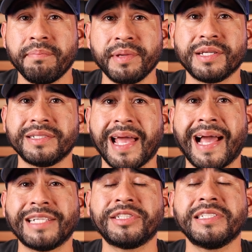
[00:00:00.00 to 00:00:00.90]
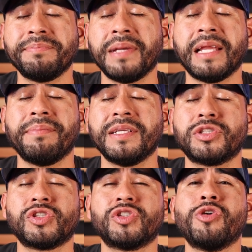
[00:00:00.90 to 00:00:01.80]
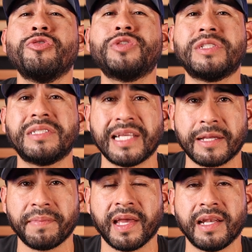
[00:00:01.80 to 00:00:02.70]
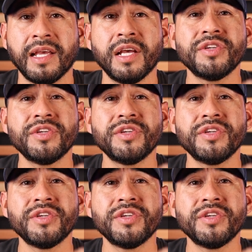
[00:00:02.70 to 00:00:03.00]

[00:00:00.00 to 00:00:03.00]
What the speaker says: because Ashton made me so sick, man.